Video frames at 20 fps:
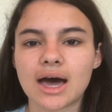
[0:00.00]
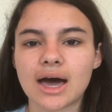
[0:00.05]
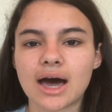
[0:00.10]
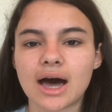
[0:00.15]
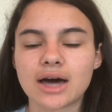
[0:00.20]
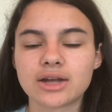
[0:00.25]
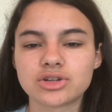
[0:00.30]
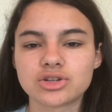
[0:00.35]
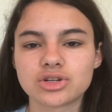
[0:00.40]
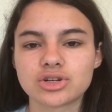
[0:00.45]

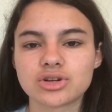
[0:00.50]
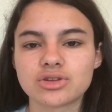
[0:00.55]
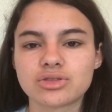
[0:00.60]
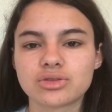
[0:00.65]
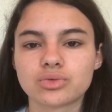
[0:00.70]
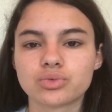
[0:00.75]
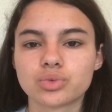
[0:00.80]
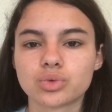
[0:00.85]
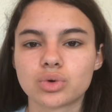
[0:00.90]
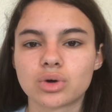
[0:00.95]
under
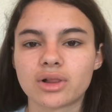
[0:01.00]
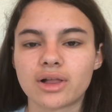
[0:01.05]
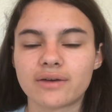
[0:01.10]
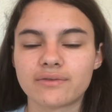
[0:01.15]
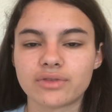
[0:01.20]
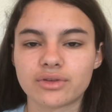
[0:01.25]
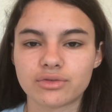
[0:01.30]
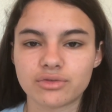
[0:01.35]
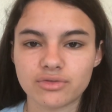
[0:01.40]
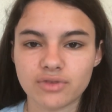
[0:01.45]
the rule of
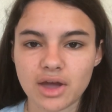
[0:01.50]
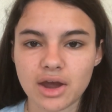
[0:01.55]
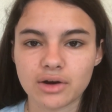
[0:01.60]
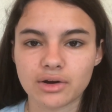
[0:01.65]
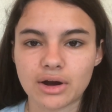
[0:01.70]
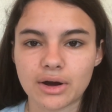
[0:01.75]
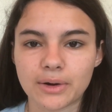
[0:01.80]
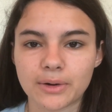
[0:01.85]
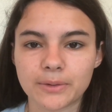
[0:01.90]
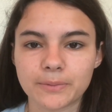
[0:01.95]
the
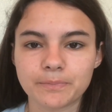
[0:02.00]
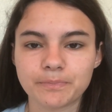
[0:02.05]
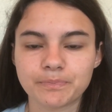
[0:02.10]
Pharaoh.